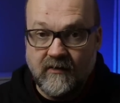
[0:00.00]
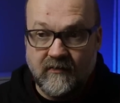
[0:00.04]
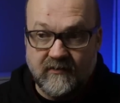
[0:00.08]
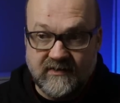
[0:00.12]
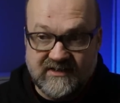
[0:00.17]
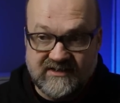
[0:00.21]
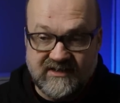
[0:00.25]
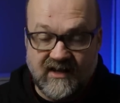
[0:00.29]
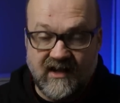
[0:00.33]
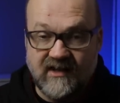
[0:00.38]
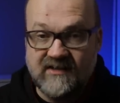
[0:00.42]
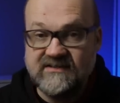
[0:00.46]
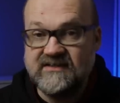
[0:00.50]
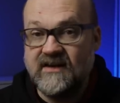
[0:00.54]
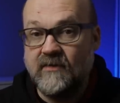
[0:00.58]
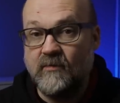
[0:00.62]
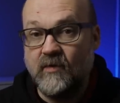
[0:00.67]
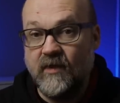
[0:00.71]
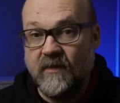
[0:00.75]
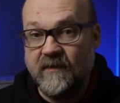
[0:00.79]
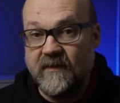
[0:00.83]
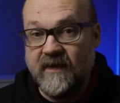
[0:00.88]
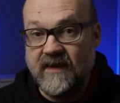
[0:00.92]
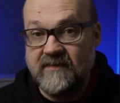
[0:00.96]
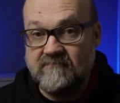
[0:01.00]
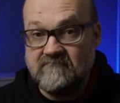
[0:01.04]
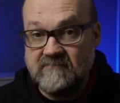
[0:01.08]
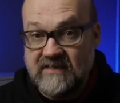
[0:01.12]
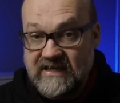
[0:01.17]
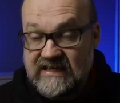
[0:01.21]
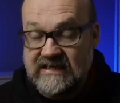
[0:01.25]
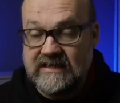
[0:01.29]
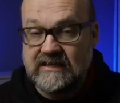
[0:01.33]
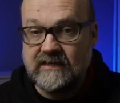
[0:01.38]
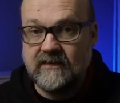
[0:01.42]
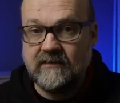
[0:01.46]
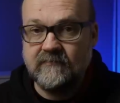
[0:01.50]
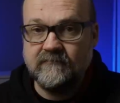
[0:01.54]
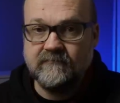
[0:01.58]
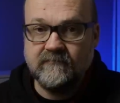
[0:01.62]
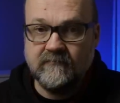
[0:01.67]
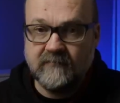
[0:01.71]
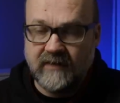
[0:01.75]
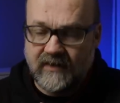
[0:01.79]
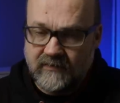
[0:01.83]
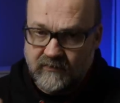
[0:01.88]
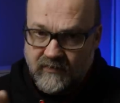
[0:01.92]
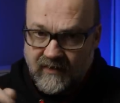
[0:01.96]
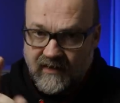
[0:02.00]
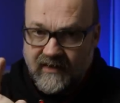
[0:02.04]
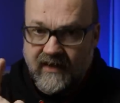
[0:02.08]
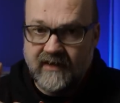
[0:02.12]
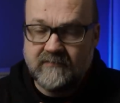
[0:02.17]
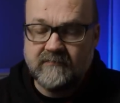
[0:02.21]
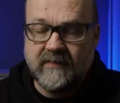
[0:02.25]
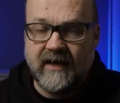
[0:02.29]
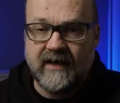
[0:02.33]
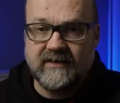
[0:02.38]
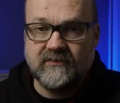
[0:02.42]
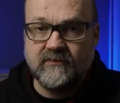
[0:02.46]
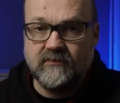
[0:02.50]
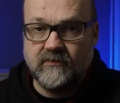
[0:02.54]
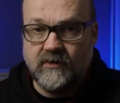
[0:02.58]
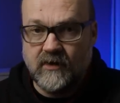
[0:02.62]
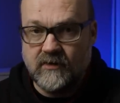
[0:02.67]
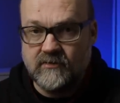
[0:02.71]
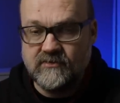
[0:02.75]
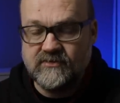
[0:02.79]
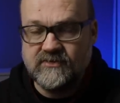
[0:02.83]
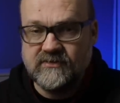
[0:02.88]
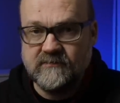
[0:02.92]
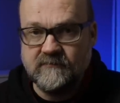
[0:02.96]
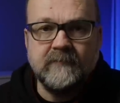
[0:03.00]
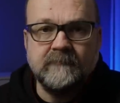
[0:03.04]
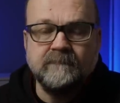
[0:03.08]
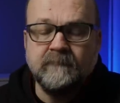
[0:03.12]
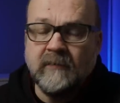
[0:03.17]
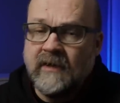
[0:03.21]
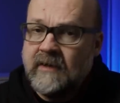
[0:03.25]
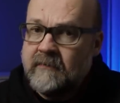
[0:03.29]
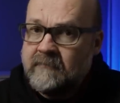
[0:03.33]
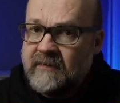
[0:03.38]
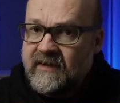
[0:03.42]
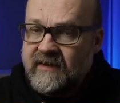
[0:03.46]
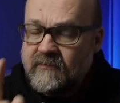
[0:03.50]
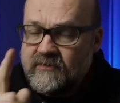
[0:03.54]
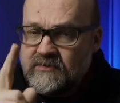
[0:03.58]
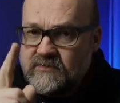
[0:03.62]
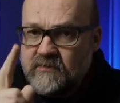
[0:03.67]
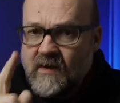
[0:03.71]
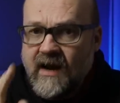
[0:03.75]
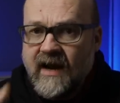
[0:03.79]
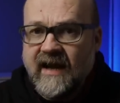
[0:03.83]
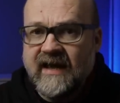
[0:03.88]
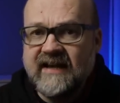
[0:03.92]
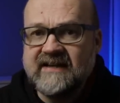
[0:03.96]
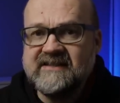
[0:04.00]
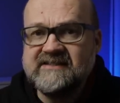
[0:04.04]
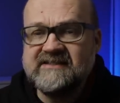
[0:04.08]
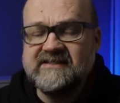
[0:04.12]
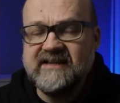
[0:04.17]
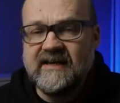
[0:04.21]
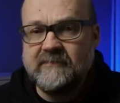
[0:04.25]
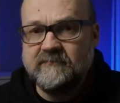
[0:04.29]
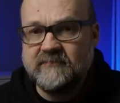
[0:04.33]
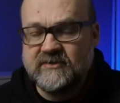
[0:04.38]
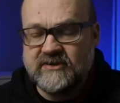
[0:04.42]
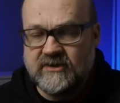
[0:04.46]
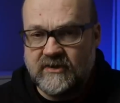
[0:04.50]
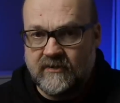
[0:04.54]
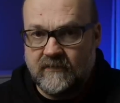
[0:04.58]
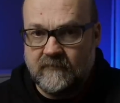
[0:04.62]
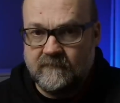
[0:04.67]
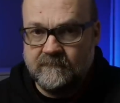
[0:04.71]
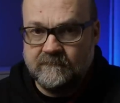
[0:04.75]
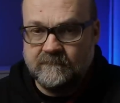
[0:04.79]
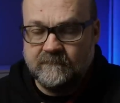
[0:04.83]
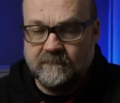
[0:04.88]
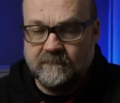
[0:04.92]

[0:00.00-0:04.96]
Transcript: results and what they mean. But we'll get back to those. But there was one exception.